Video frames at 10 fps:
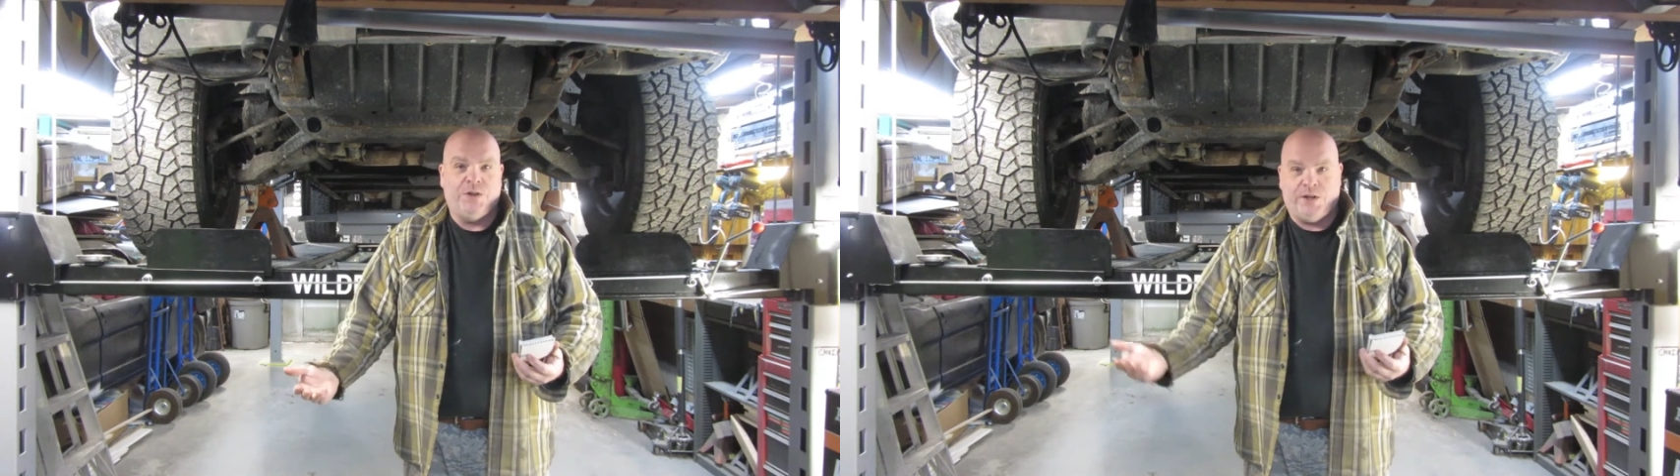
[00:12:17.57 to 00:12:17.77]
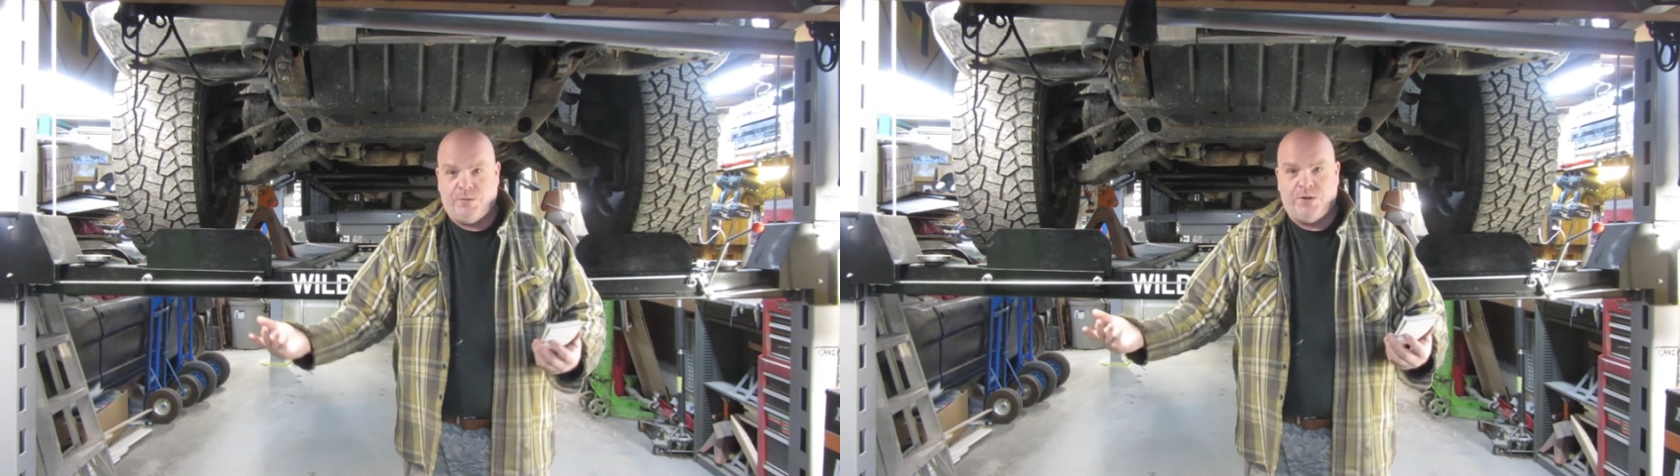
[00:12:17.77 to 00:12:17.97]

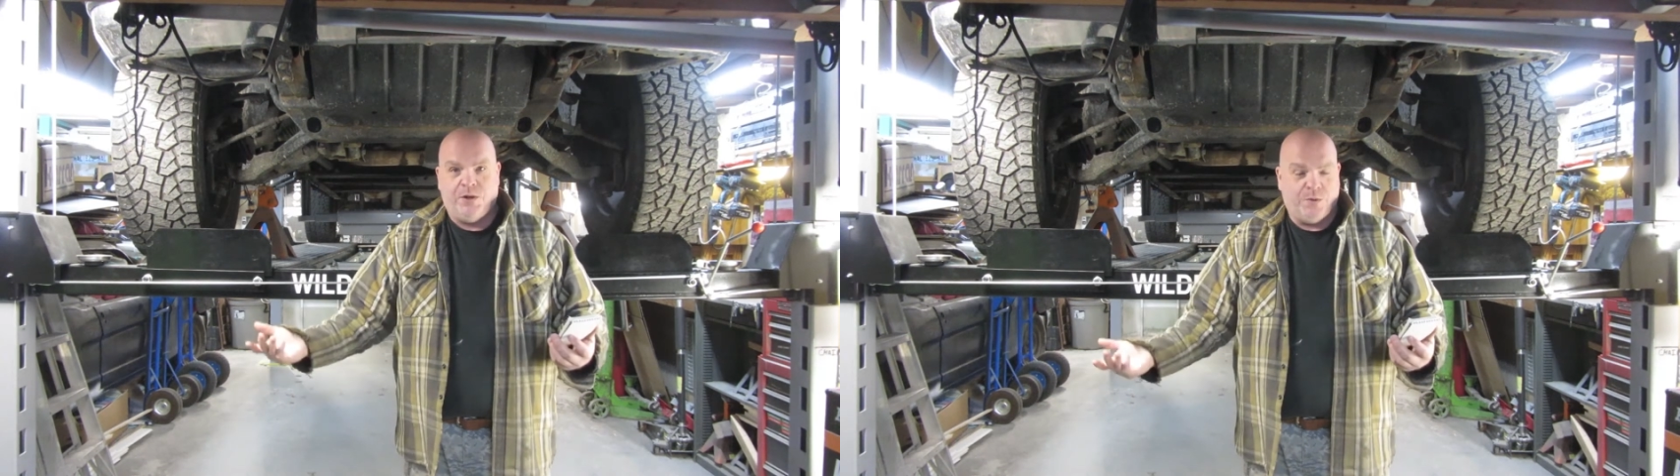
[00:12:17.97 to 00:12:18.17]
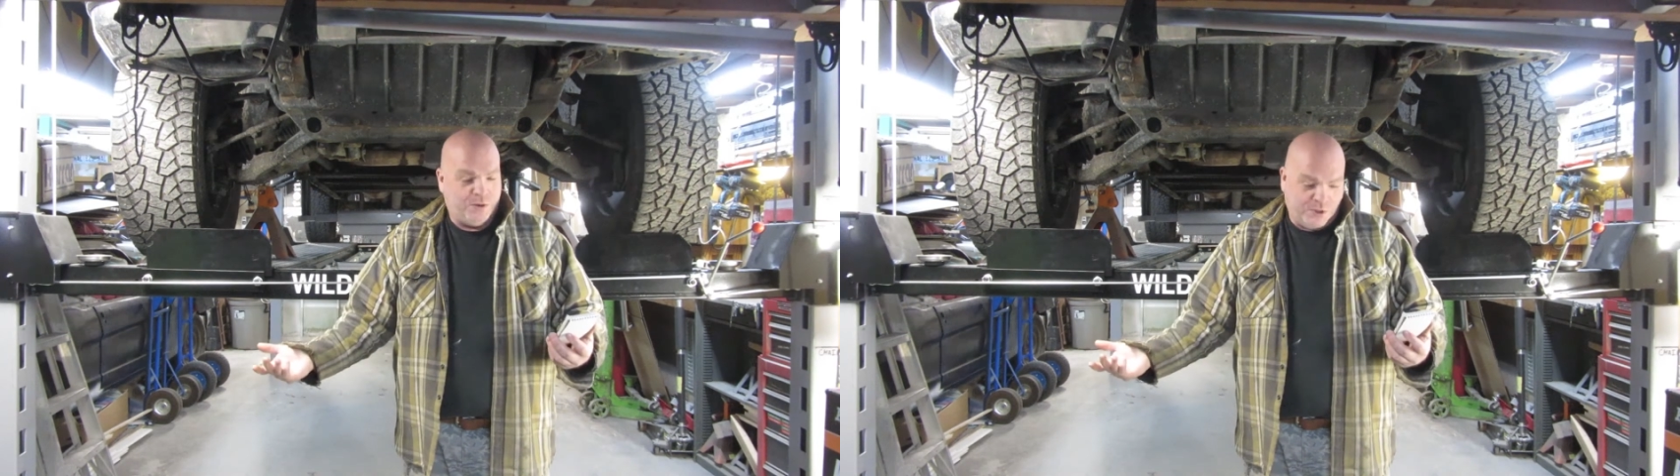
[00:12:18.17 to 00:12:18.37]
I would
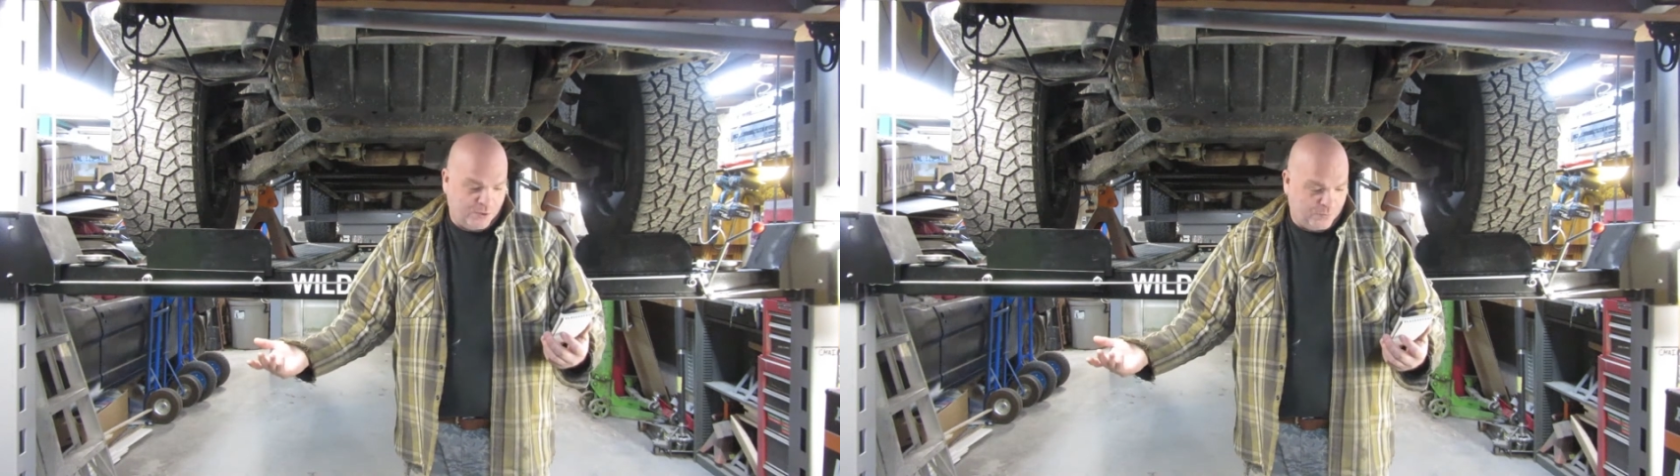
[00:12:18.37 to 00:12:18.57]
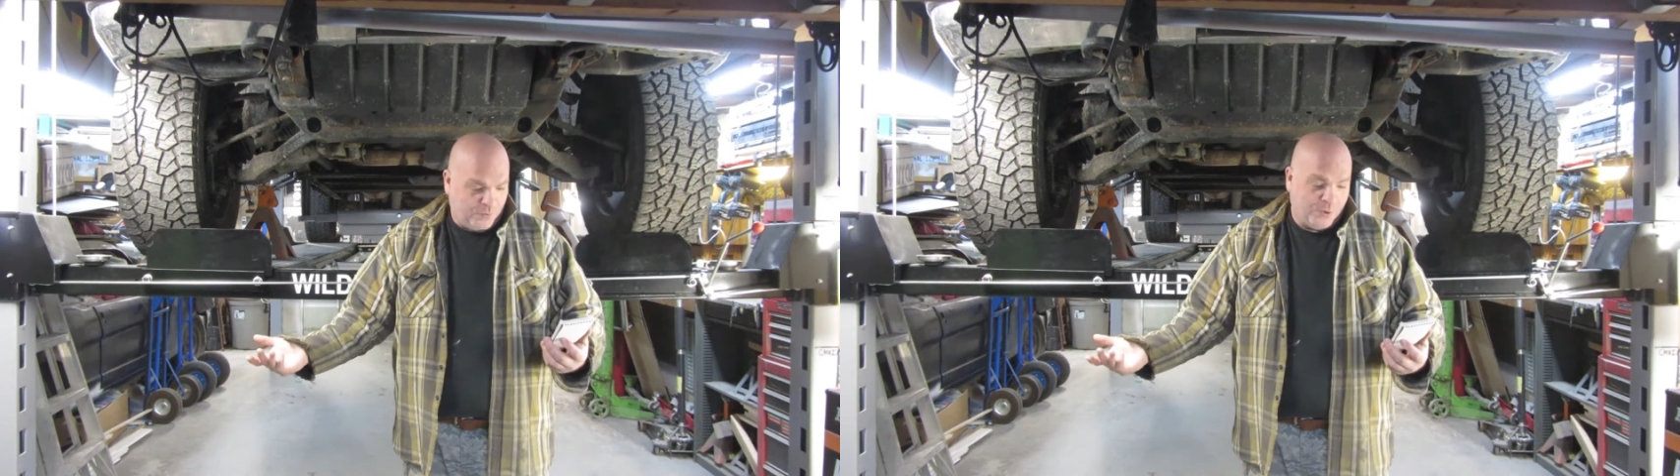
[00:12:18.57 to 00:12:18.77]
go with
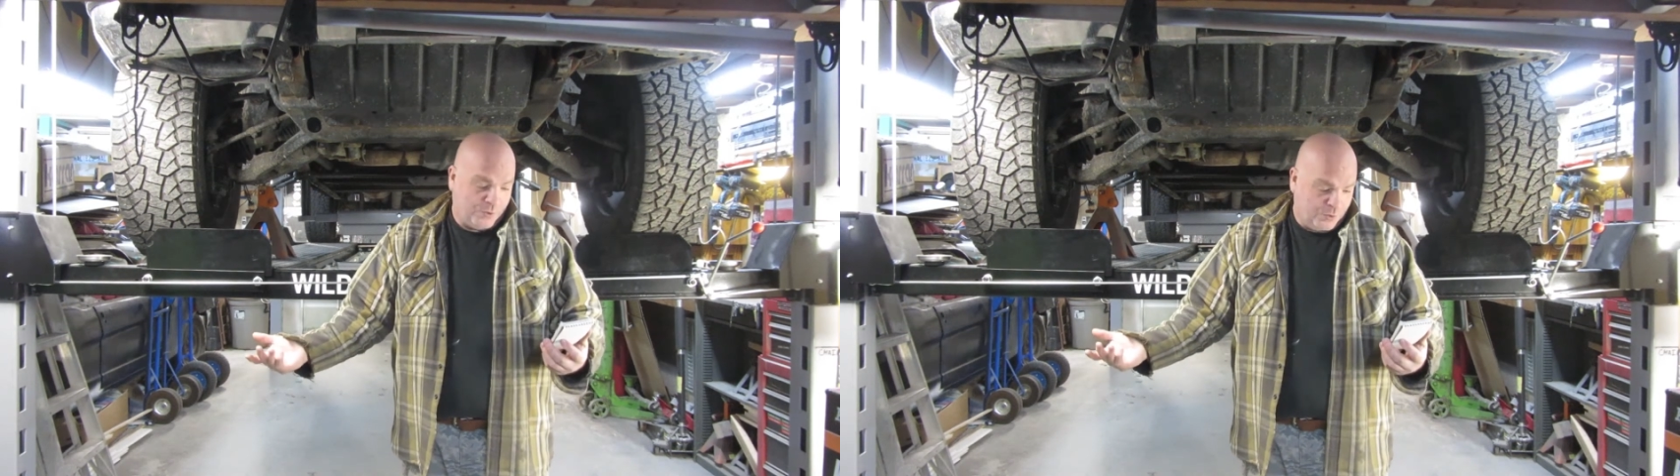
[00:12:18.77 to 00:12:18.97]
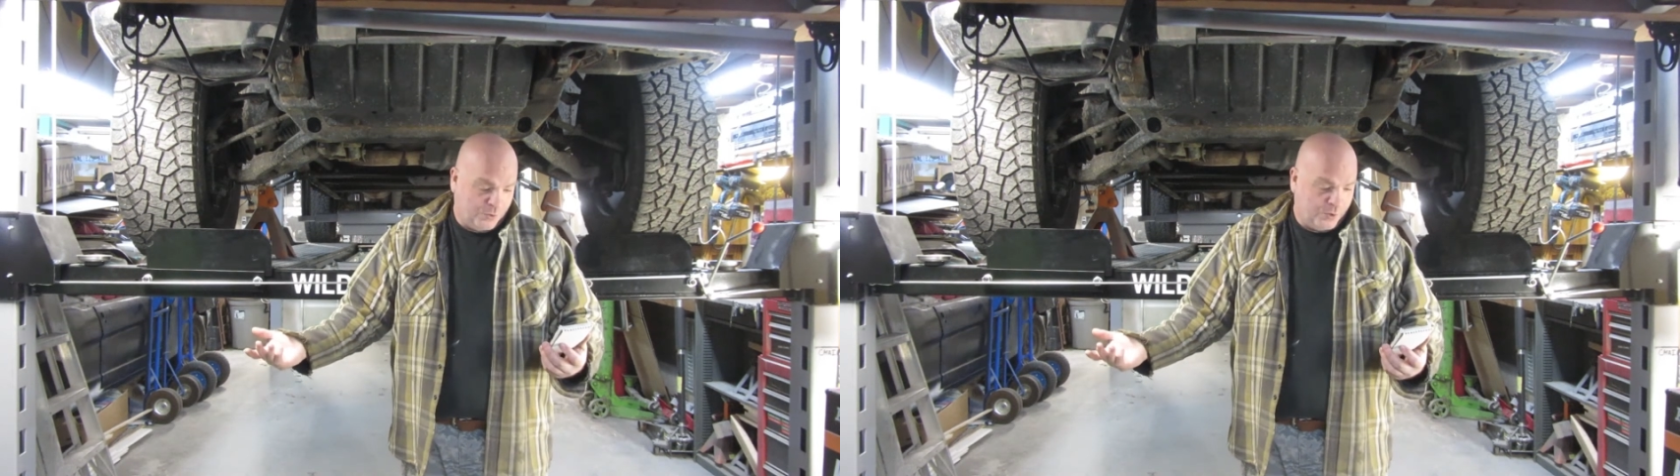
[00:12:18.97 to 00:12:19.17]
10-foot
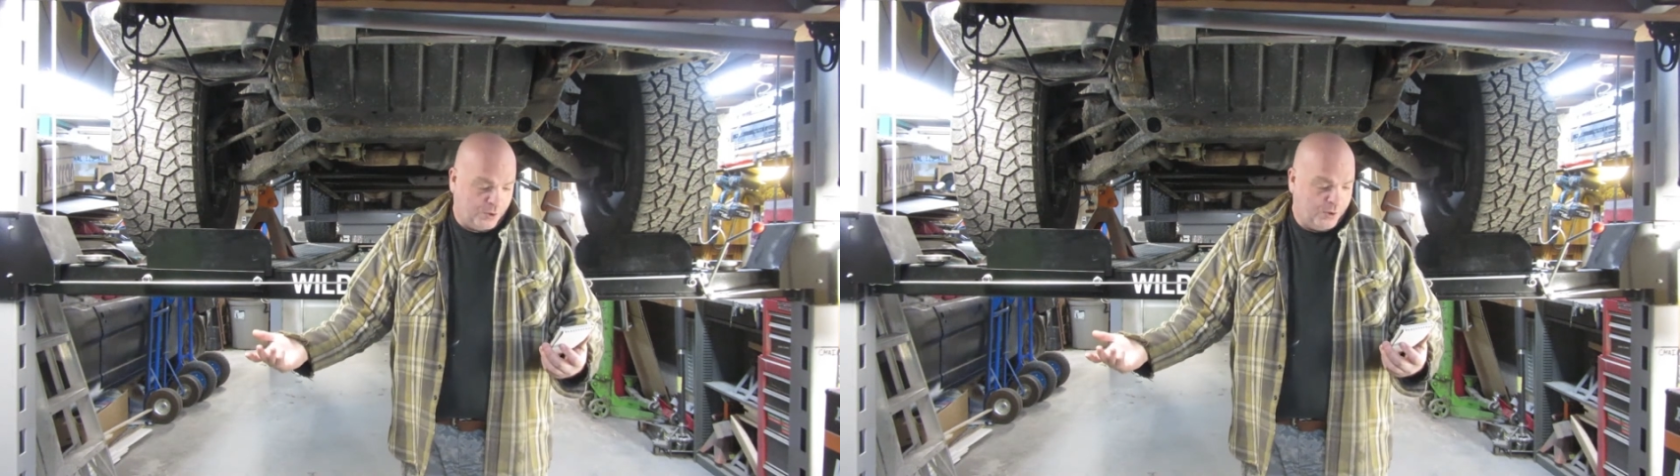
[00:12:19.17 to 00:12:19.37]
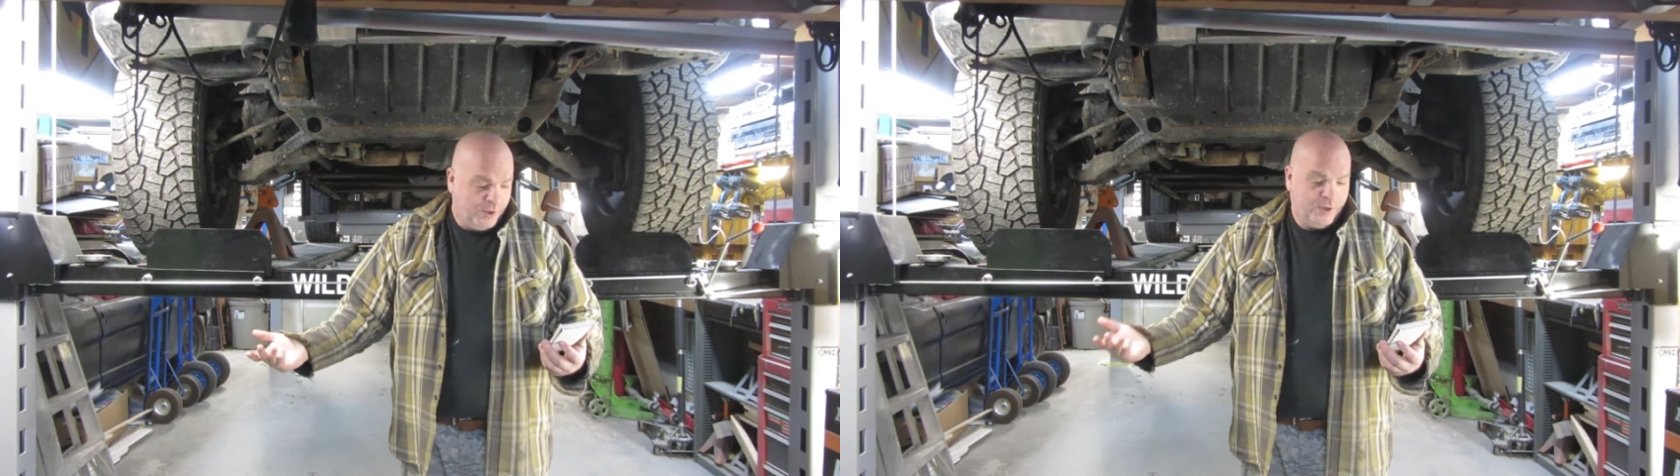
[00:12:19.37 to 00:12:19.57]

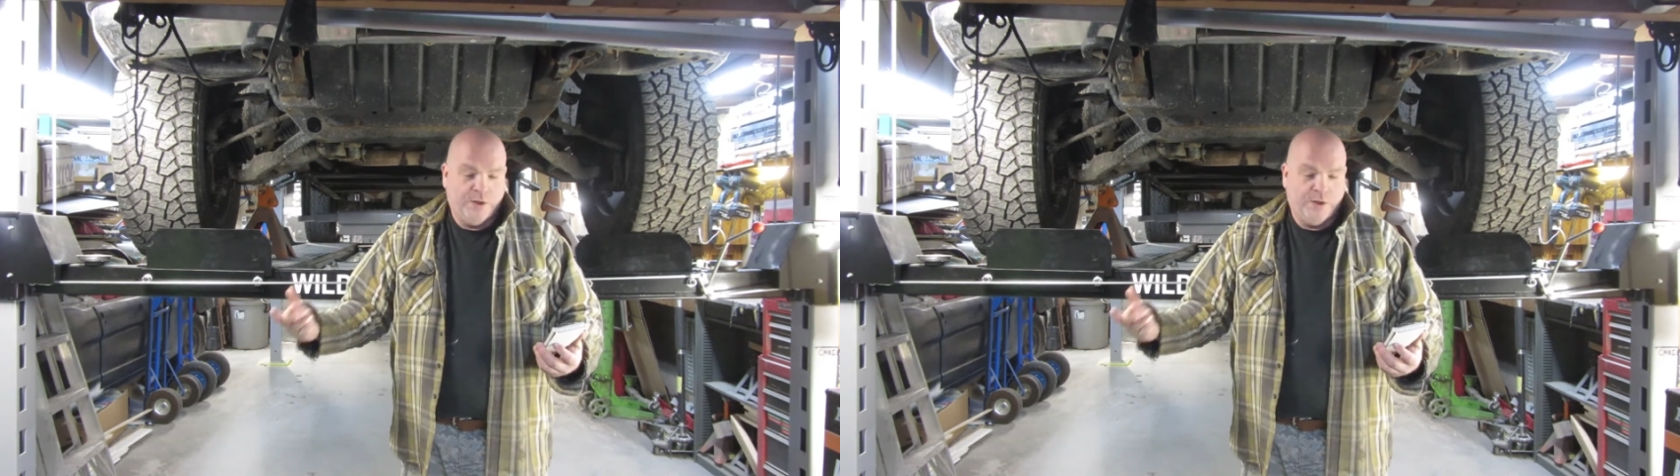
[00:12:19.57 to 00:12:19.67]
door